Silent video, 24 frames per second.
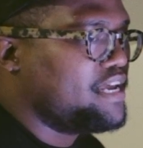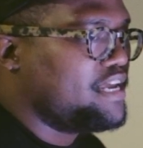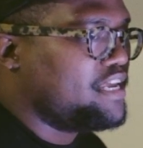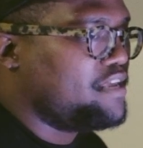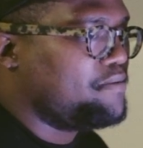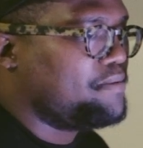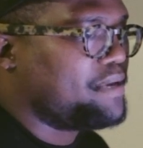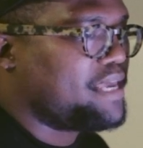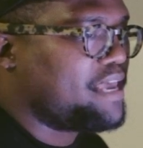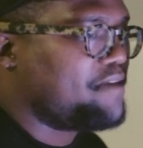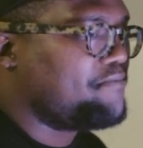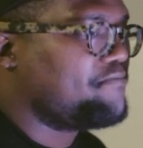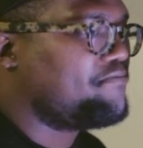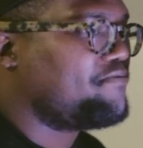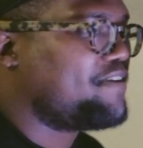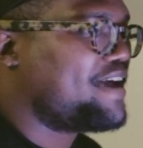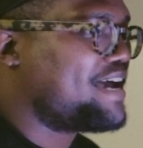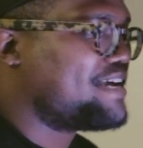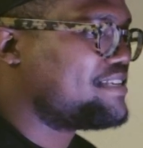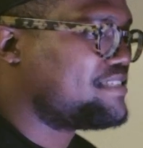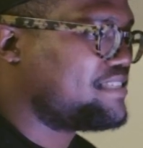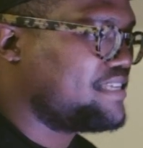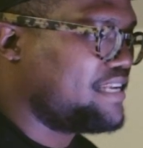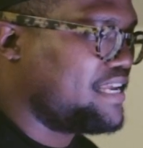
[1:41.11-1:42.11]
he became
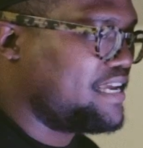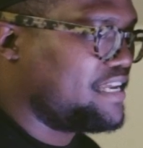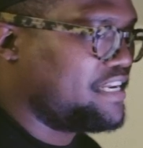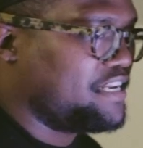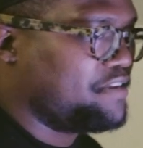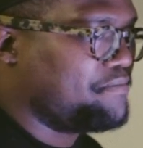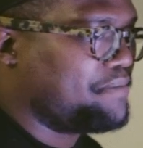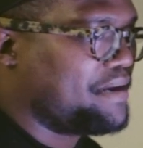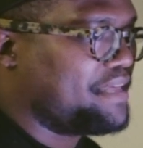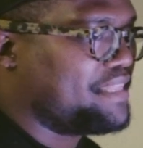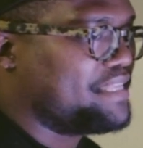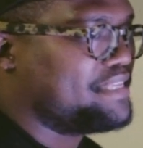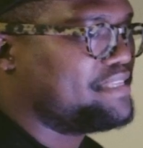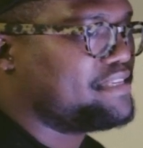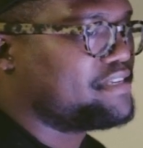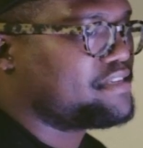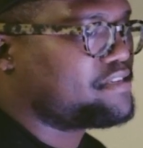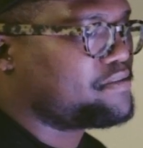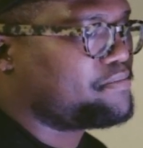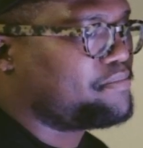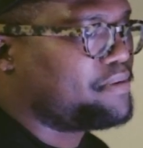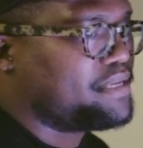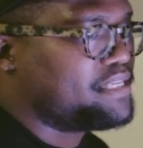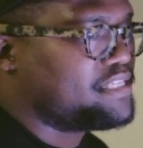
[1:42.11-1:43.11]
fascinated by the
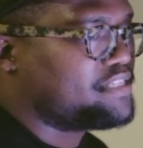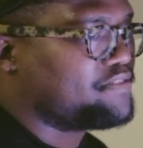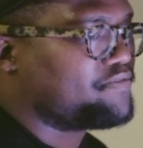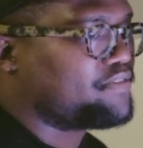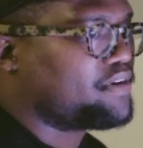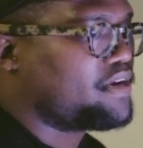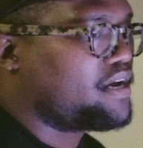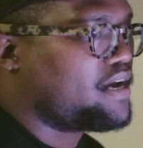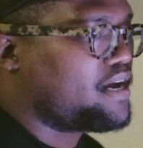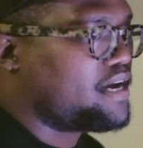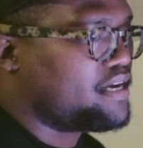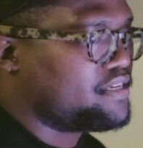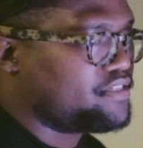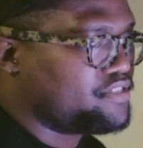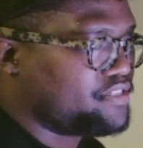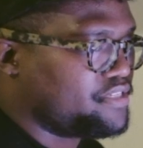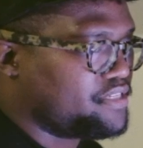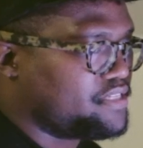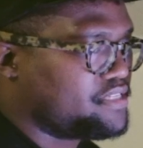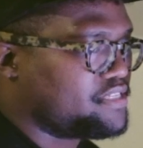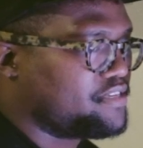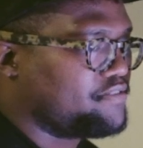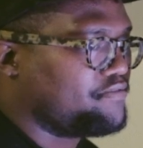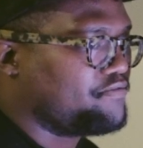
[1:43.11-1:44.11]
disciplines of
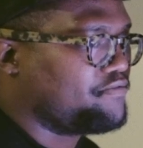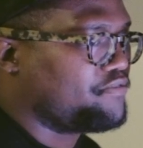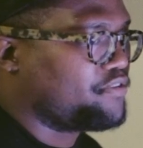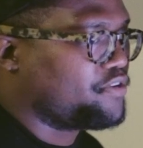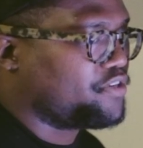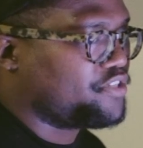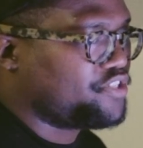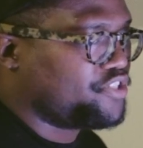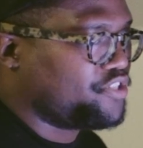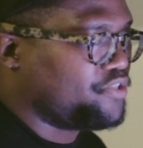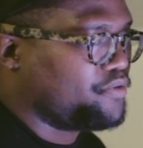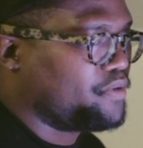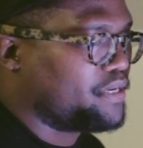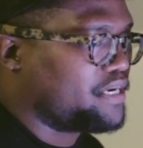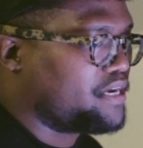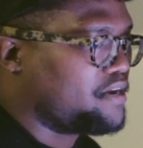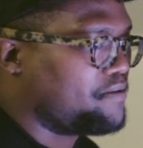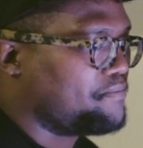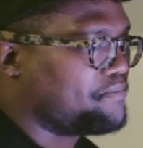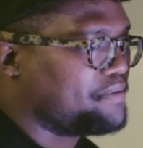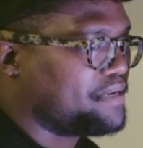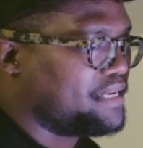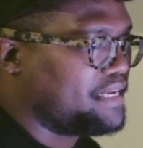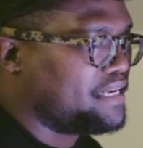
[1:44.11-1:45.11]
conscience and virtue
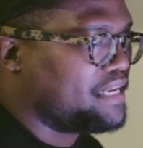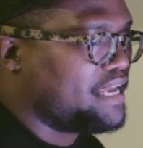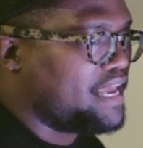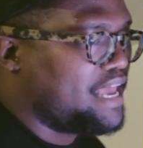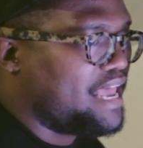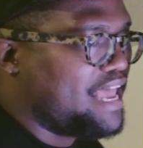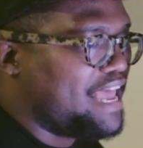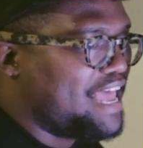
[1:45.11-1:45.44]
accompanied